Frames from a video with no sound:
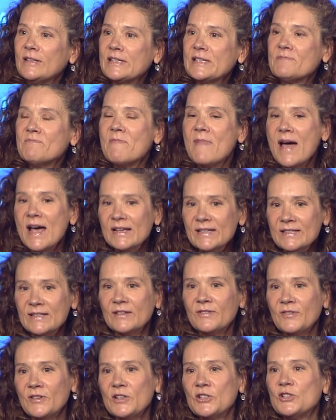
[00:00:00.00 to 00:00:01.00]
this
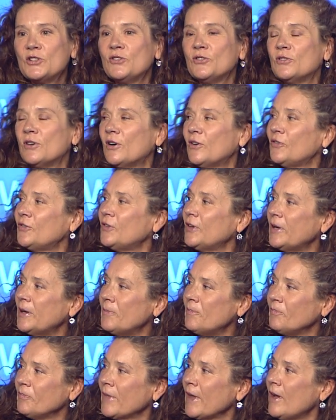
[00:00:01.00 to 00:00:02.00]
massive issue
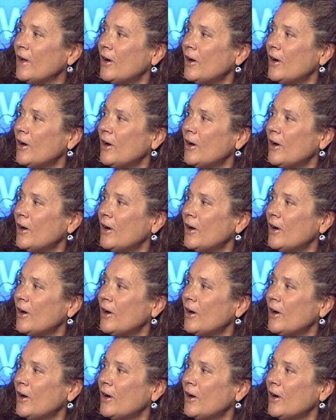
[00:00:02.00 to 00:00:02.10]
of